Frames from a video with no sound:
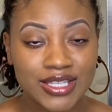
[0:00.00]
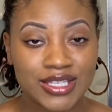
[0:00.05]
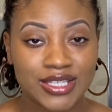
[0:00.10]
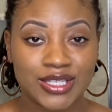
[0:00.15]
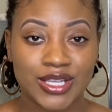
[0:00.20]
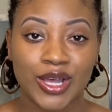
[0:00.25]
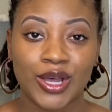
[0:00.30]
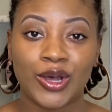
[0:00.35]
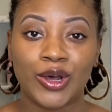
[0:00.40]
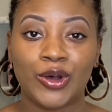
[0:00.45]

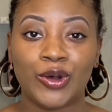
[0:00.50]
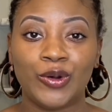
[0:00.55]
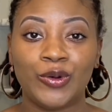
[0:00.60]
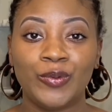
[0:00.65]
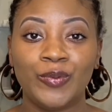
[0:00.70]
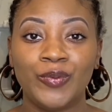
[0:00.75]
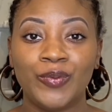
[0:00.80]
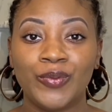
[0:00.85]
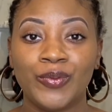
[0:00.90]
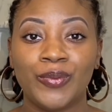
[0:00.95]
So
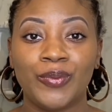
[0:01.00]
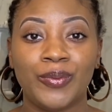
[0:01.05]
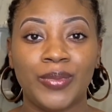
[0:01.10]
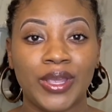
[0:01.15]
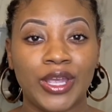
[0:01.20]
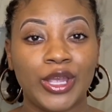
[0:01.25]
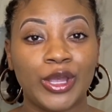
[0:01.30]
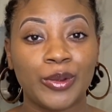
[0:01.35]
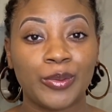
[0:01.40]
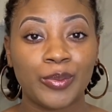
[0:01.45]

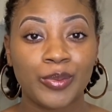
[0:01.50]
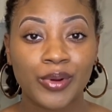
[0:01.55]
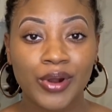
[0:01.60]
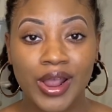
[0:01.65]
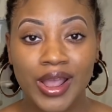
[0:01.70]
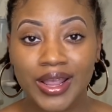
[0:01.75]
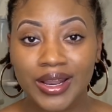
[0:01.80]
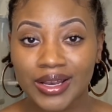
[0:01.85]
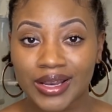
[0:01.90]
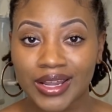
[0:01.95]
being
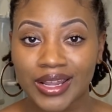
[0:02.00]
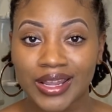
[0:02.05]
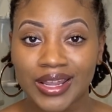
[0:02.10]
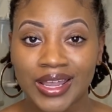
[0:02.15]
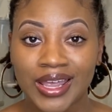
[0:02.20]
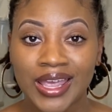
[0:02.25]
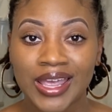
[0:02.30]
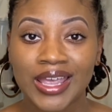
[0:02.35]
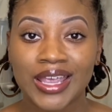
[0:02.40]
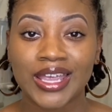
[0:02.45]
pregnant
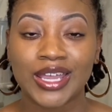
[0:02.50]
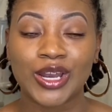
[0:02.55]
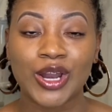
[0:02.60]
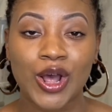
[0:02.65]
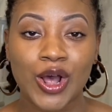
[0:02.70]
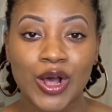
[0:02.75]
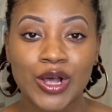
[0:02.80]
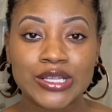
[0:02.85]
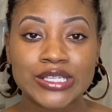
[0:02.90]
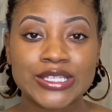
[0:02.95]
can
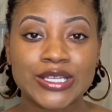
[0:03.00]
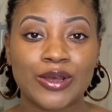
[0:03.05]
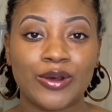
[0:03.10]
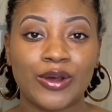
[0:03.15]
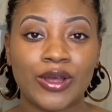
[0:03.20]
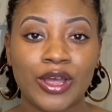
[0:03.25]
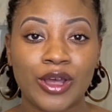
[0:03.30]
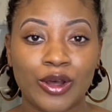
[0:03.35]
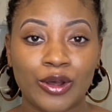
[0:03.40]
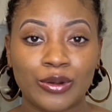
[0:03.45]
also
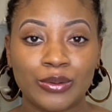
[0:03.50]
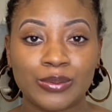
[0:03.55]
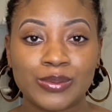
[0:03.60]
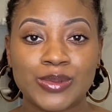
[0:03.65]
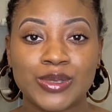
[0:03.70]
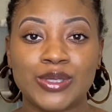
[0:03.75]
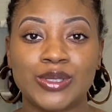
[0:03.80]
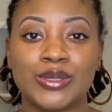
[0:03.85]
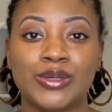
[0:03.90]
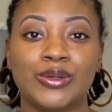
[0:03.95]
help
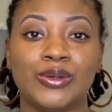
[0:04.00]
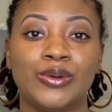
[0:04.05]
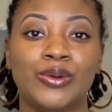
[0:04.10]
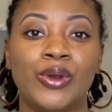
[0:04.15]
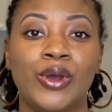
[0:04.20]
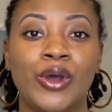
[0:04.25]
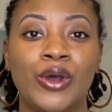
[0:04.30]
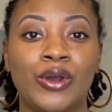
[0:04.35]
to